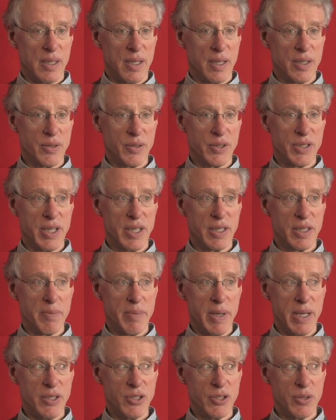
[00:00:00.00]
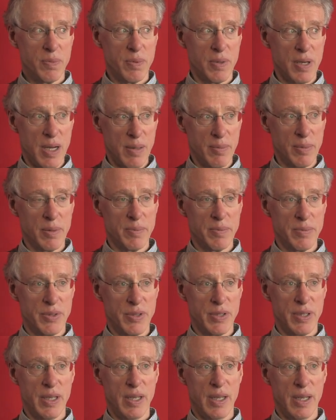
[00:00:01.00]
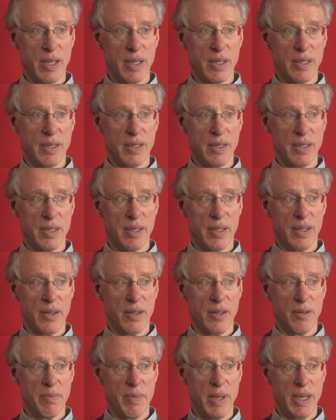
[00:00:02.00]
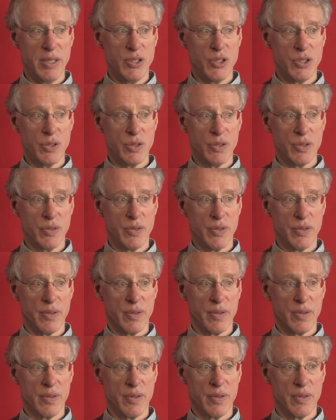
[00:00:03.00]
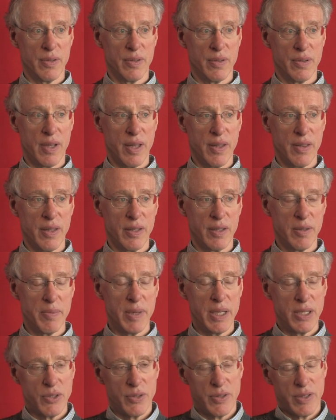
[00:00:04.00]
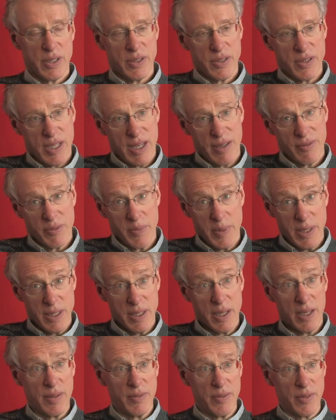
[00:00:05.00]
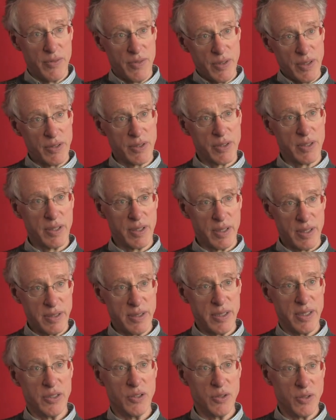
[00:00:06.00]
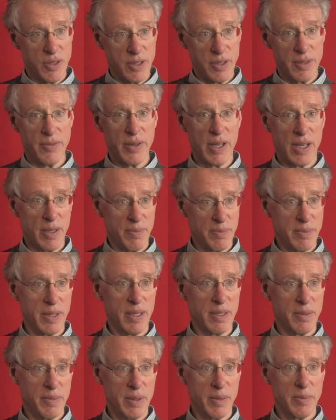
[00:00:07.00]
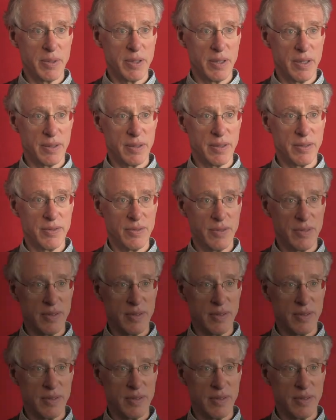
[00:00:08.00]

understand the major problems and the major, I think the major things that have to be done if the field's going to continue to develop and be productive.